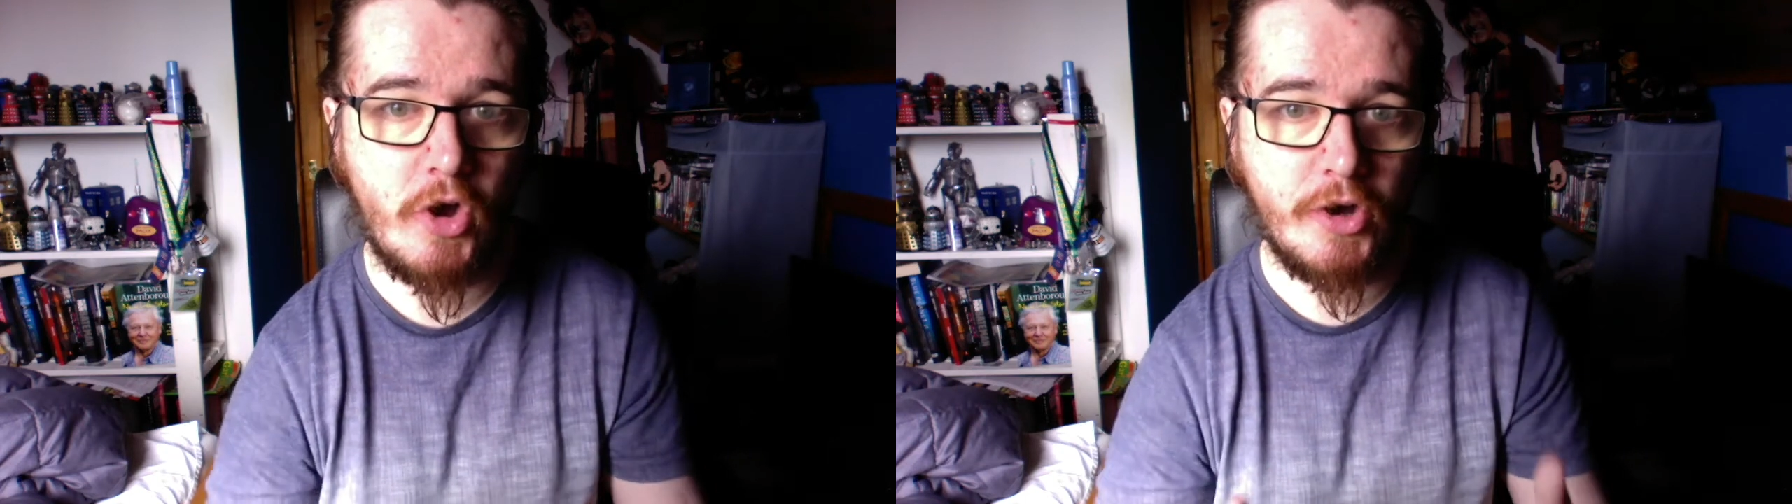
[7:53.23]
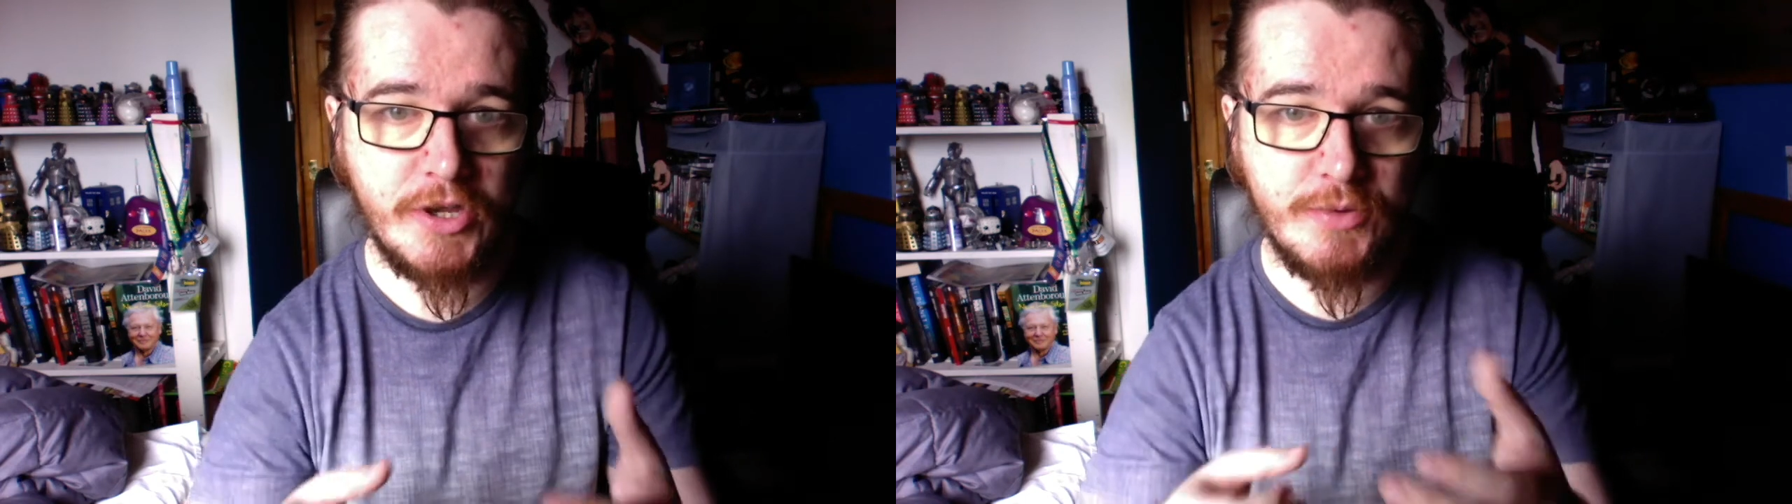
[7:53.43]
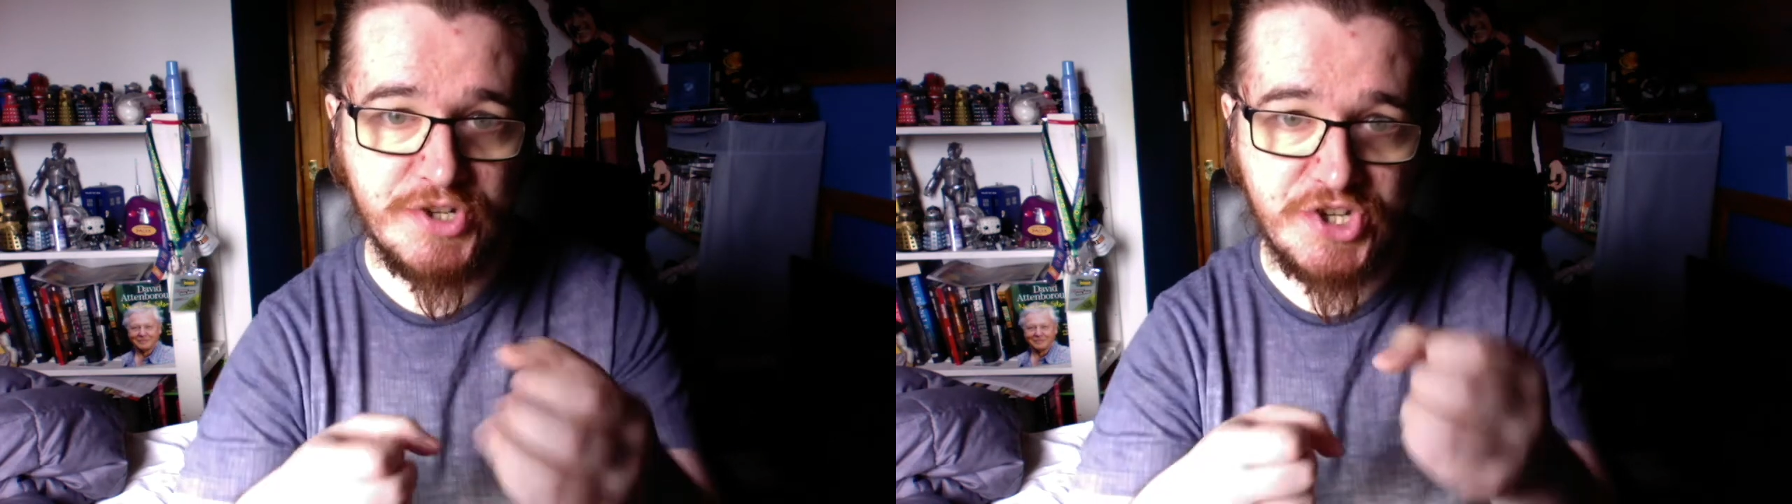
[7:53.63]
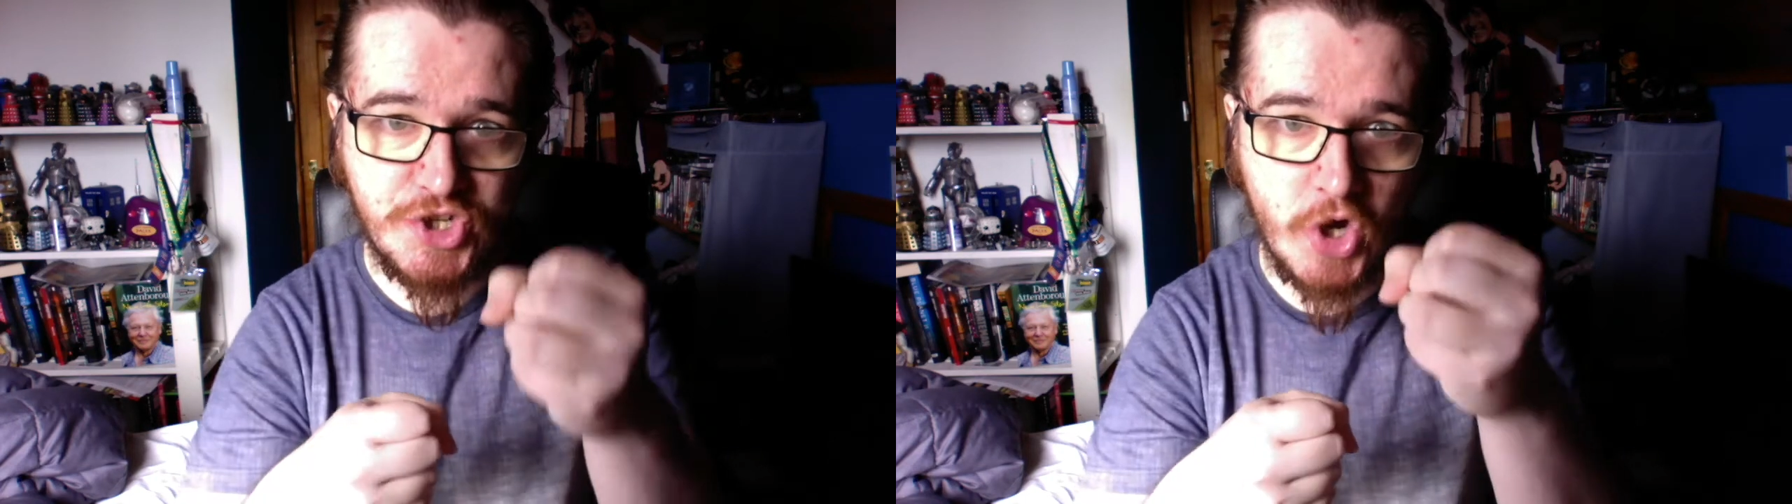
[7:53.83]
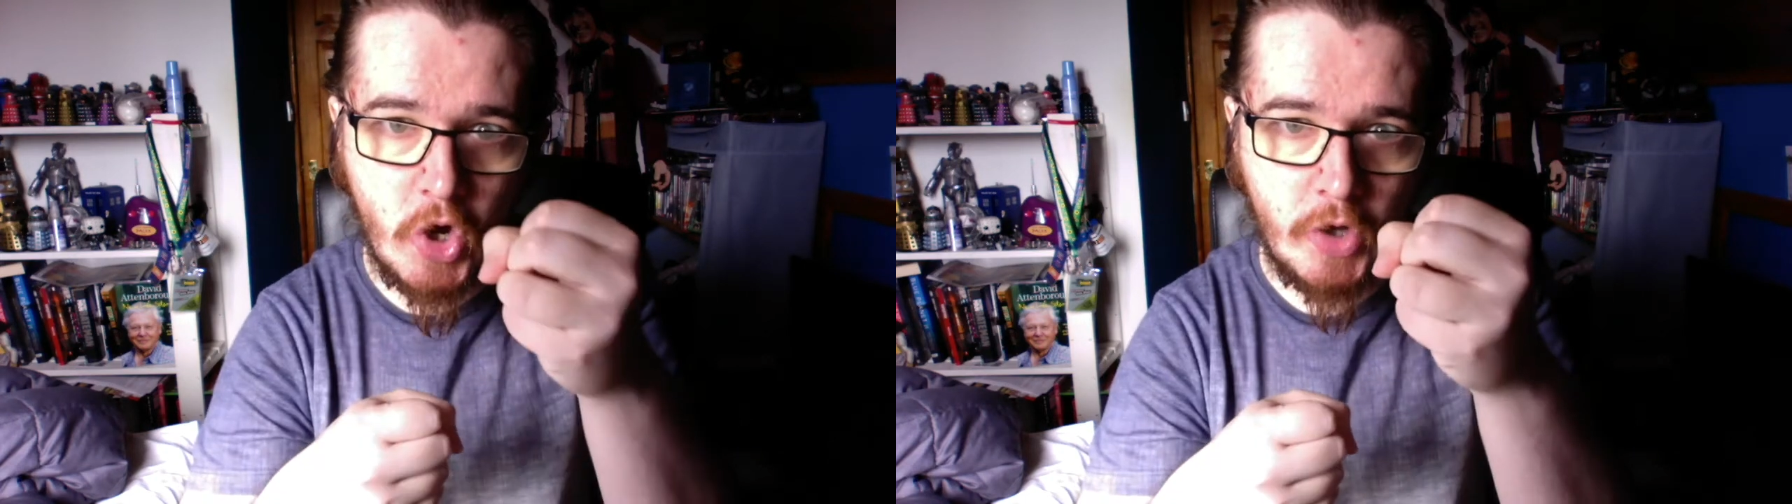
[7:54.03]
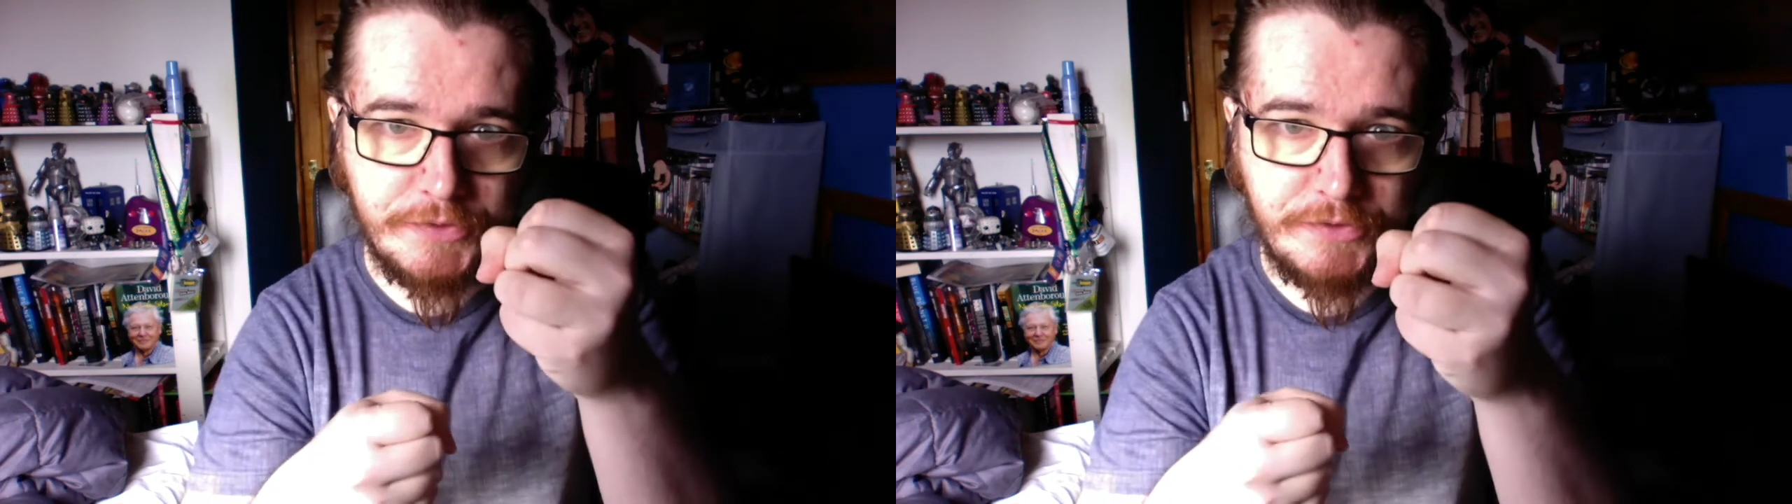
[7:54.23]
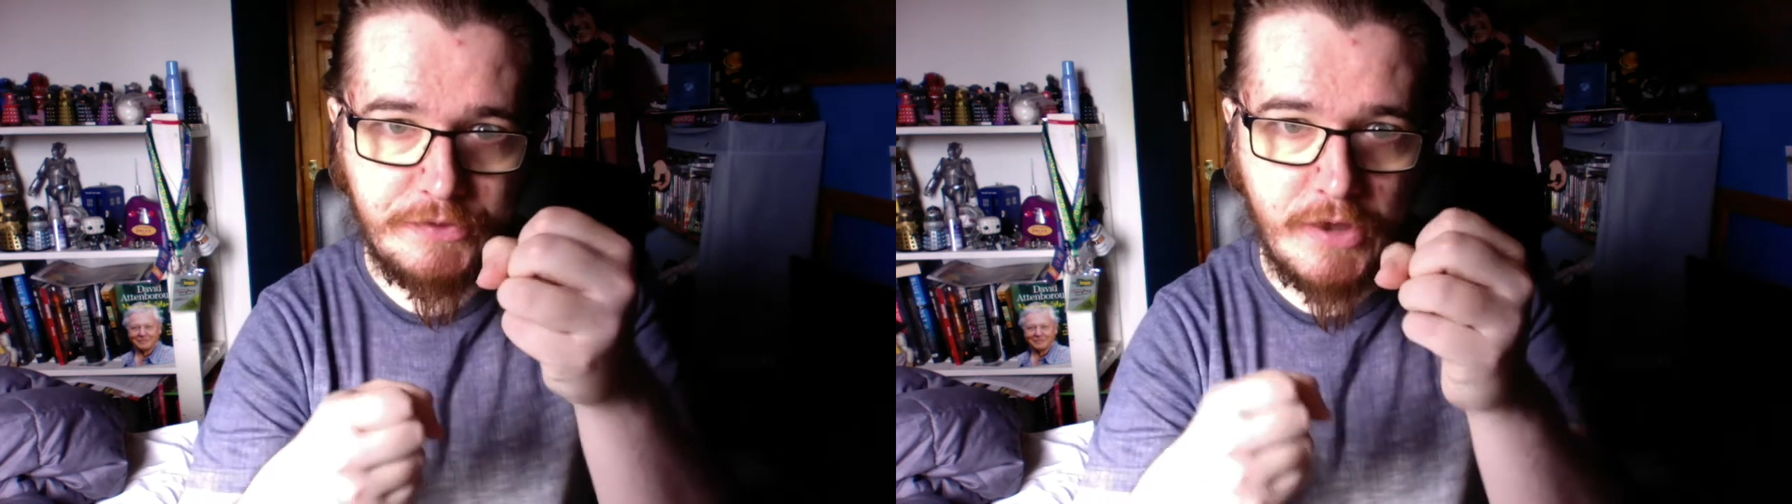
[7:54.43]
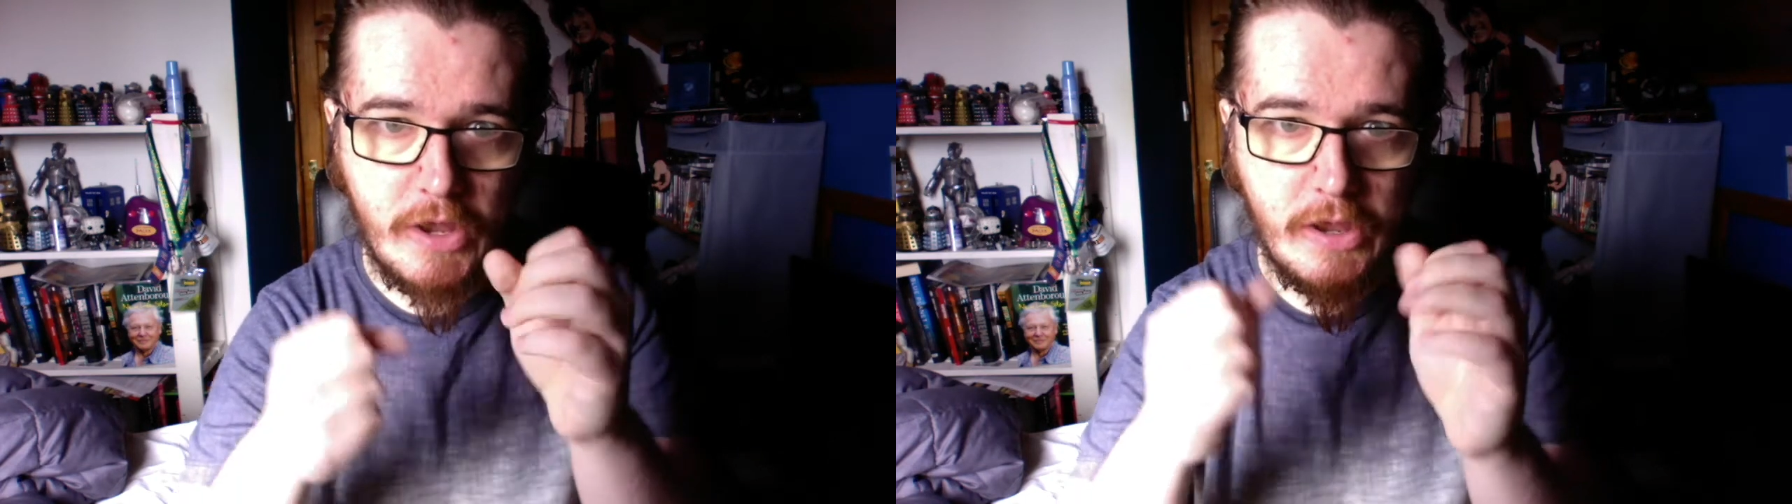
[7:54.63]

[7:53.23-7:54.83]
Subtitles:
how it was shot